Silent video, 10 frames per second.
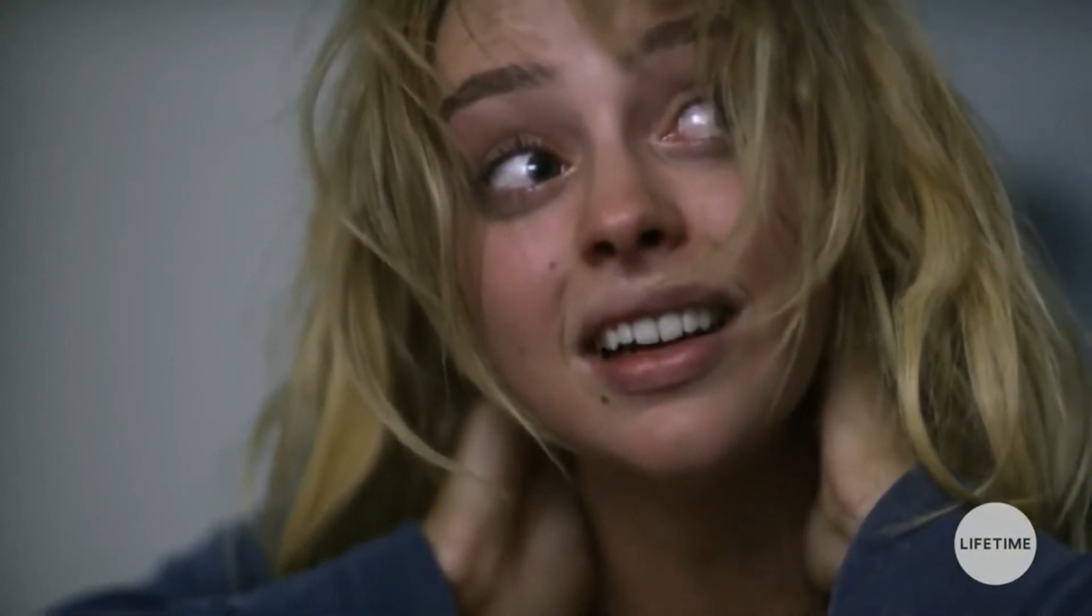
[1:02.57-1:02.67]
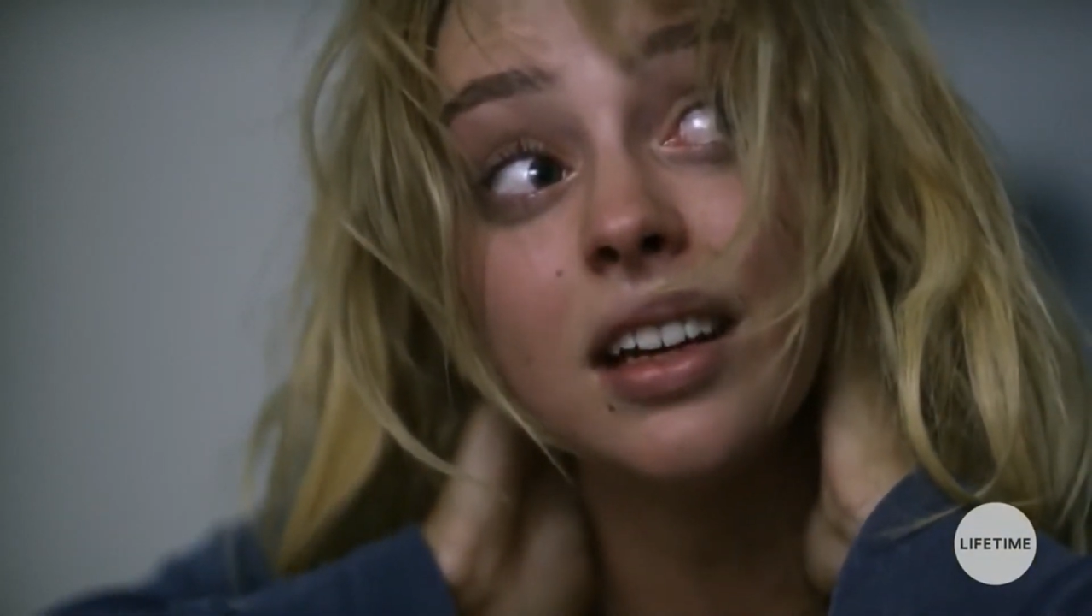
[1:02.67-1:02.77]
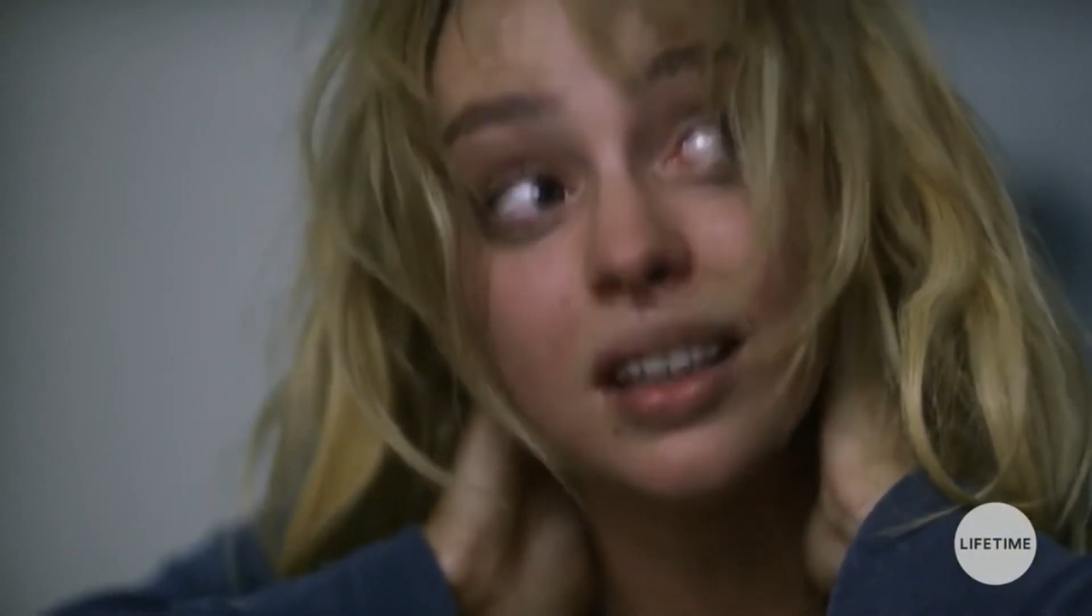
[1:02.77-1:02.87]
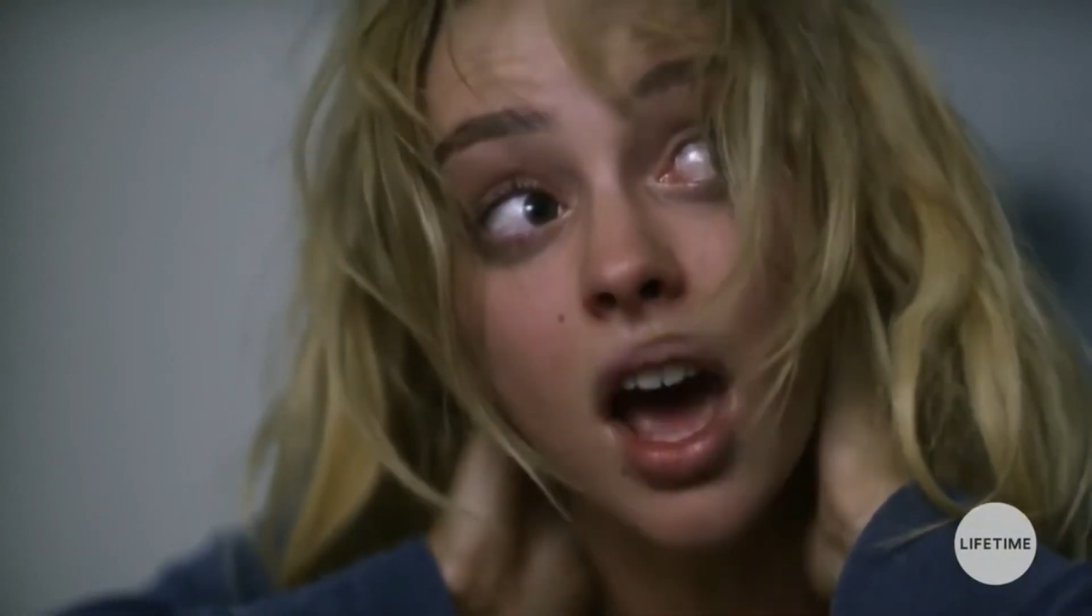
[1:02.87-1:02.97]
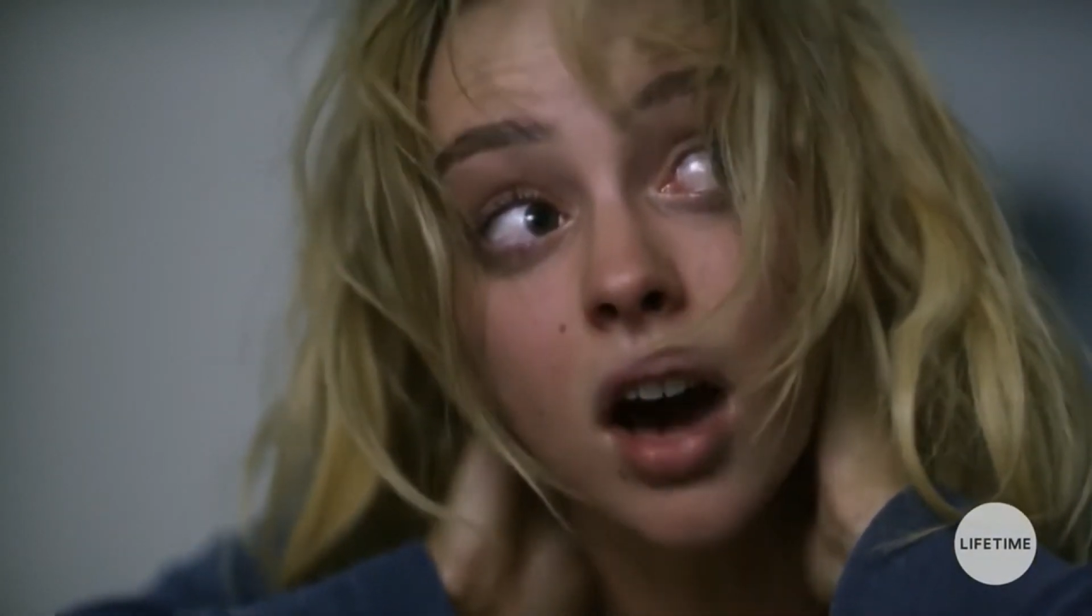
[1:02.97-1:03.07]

You know?